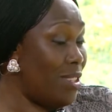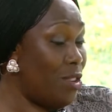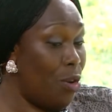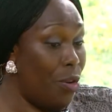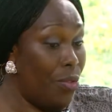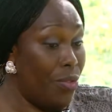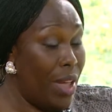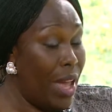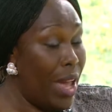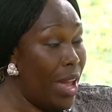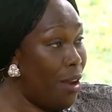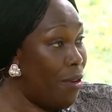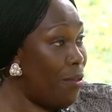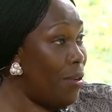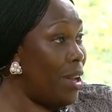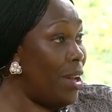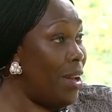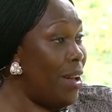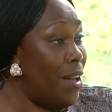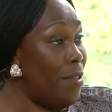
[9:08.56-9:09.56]
on the
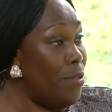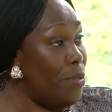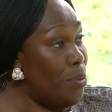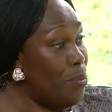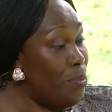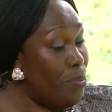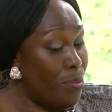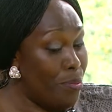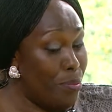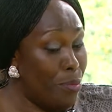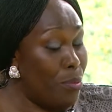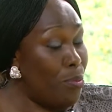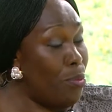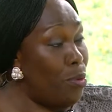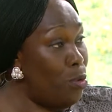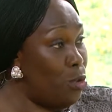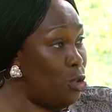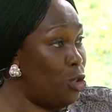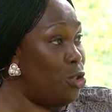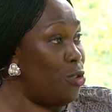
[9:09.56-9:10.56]
area and the
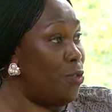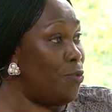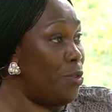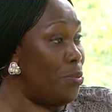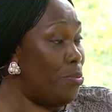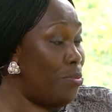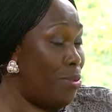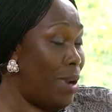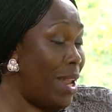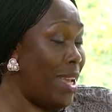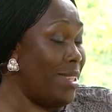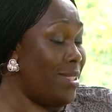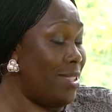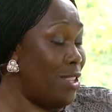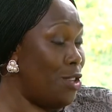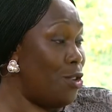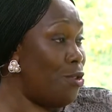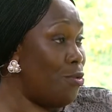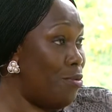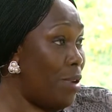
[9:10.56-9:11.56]
proportion of the place
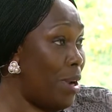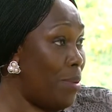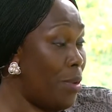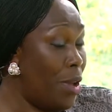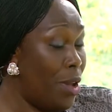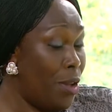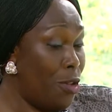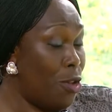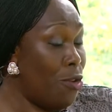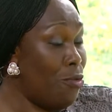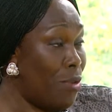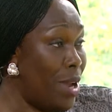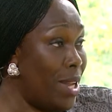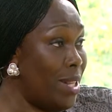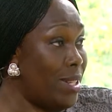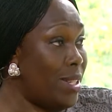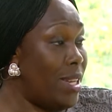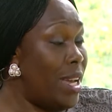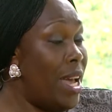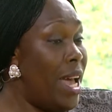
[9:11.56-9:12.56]
that you
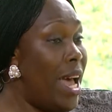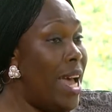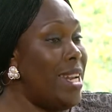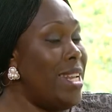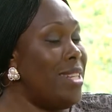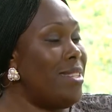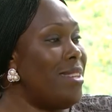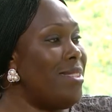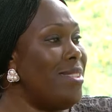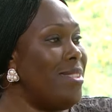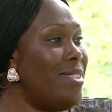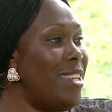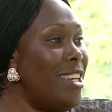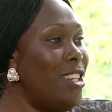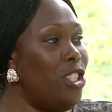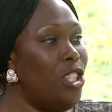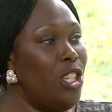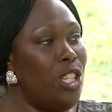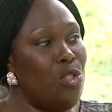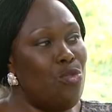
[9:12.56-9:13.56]
rent. And it doesn't say
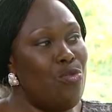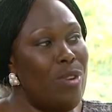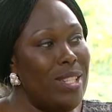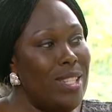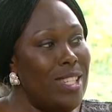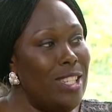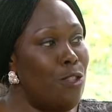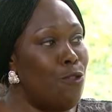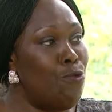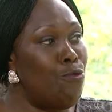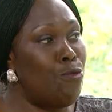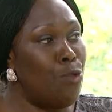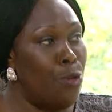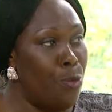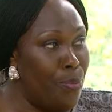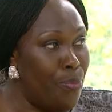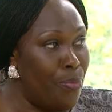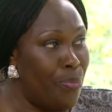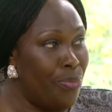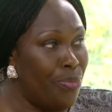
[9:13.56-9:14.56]
she's rented a
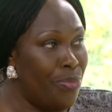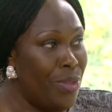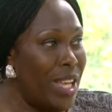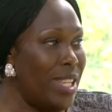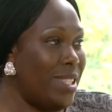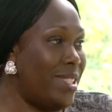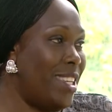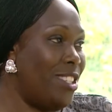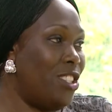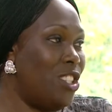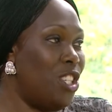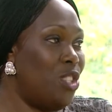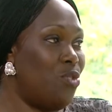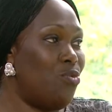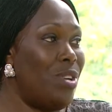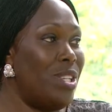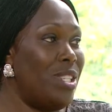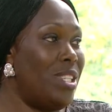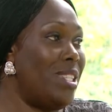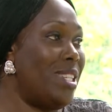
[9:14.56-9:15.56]
room, it says she's
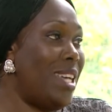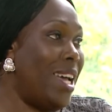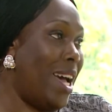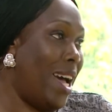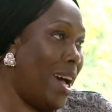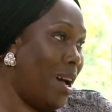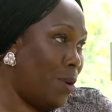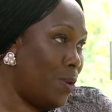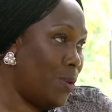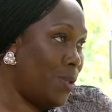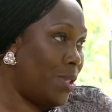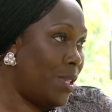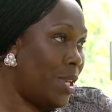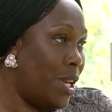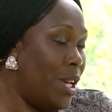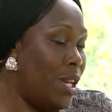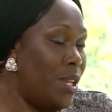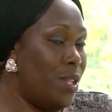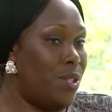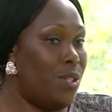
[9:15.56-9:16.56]
rented a house.
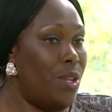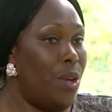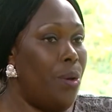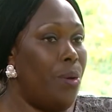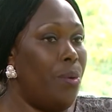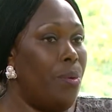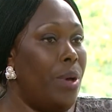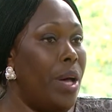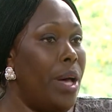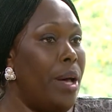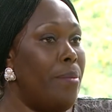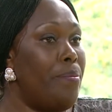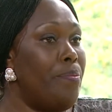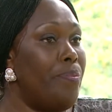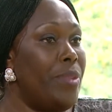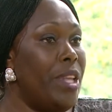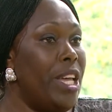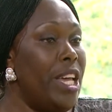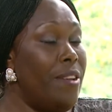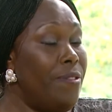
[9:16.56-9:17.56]
So
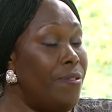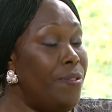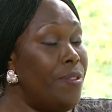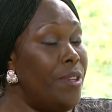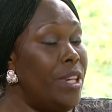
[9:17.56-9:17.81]
if